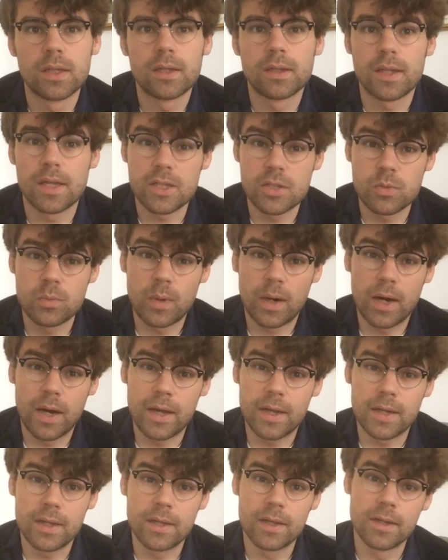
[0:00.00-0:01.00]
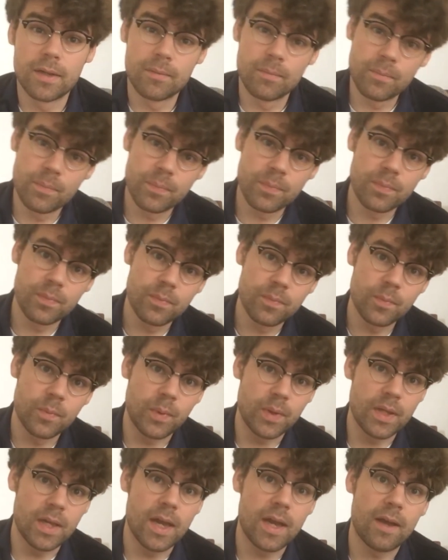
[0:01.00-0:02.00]
That's why
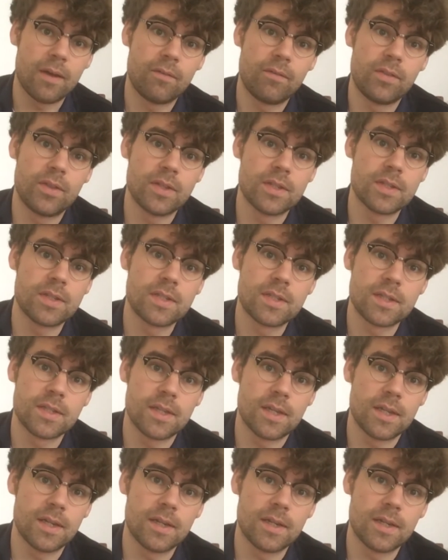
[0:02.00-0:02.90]
we have this,